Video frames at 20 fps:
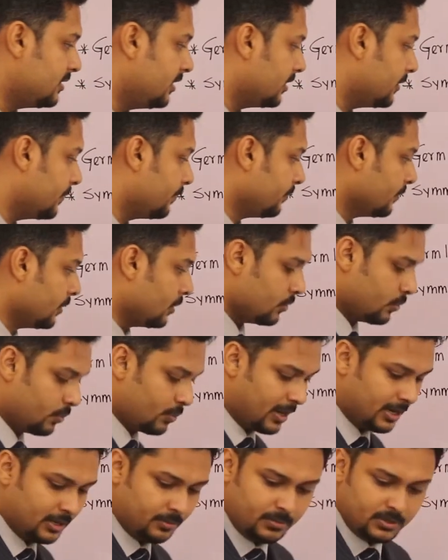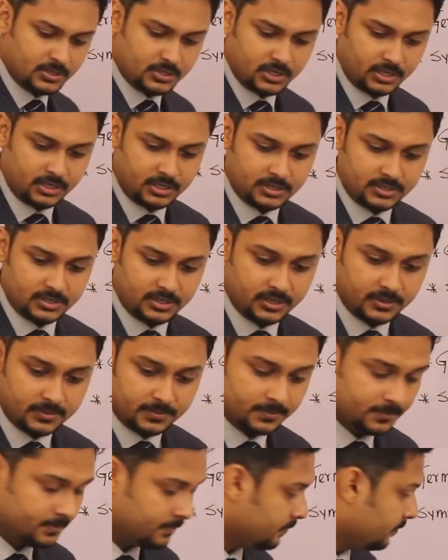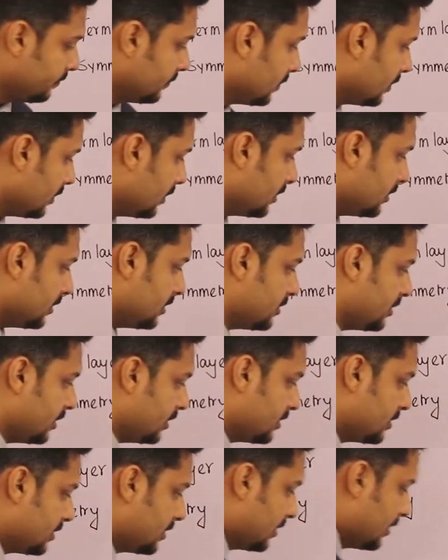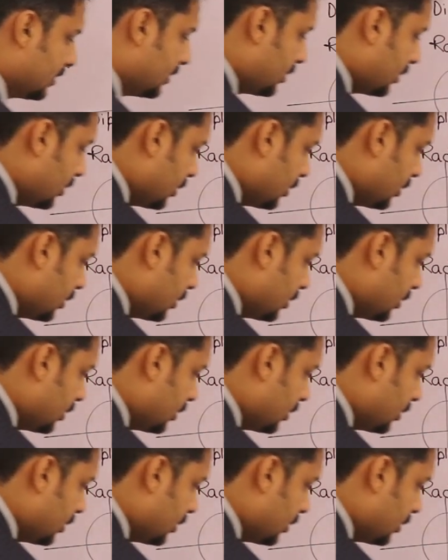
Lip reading: there. One mistake is there. This is